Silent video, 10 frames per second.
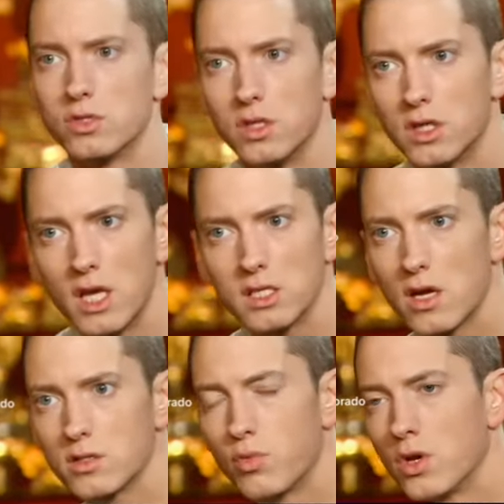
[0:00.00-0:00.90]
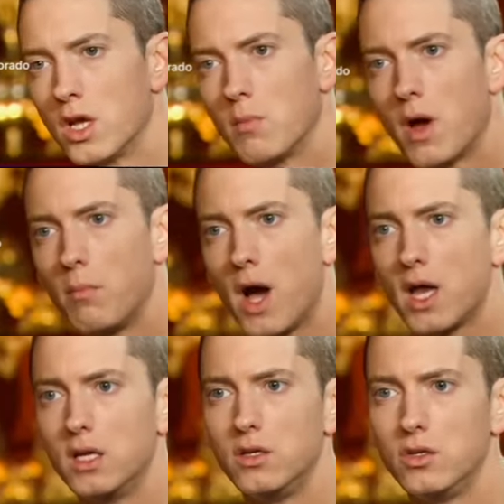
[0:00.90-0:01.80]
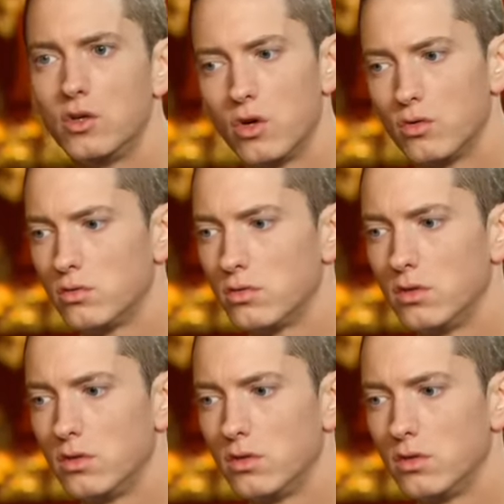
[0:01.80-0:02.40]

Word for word: The things I was putting in my body, you know,